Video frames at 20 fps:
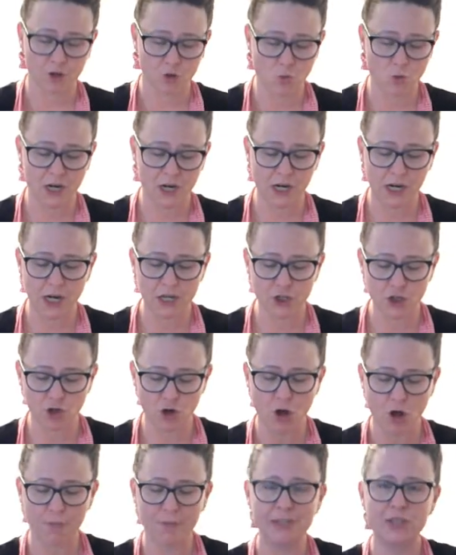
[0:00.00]
You want to cut your
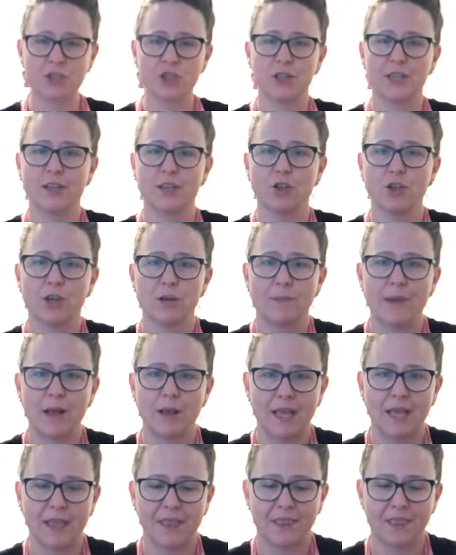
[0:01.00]
almonds so they look about
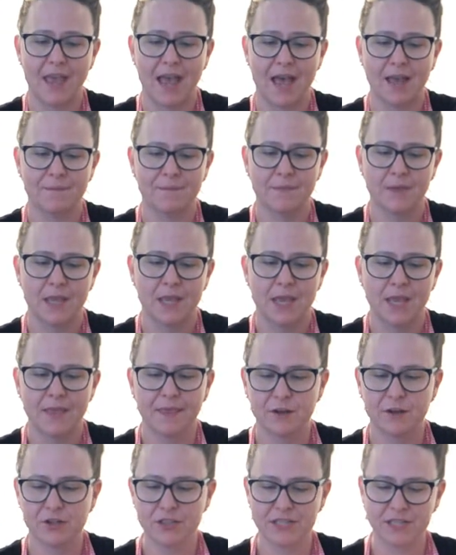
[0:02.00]
like that.
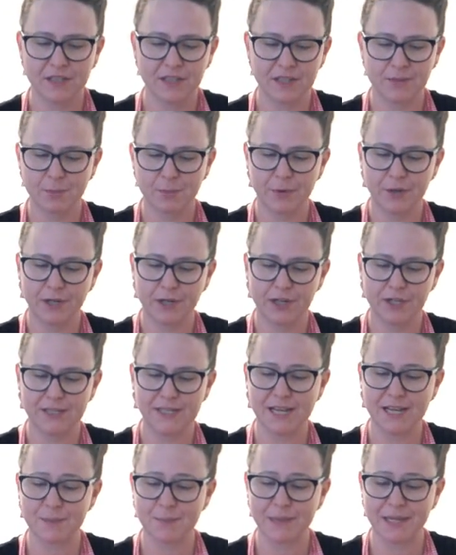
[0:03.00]
They're still in pretty good
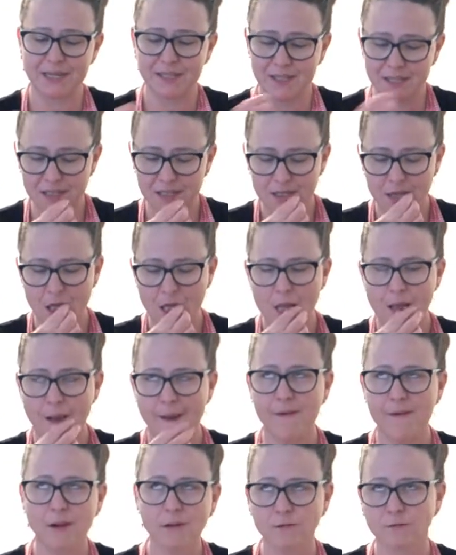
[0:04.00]
sized pieces.
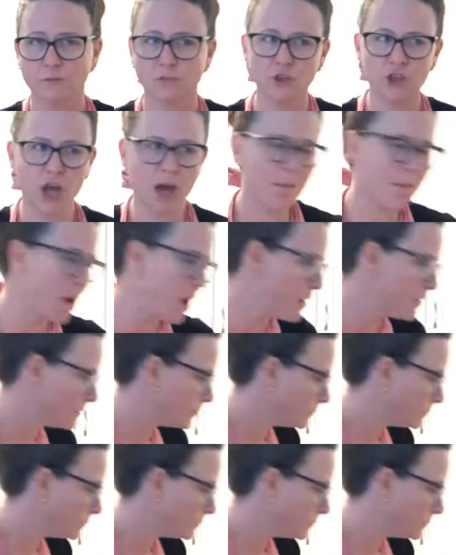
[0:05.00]
Yum.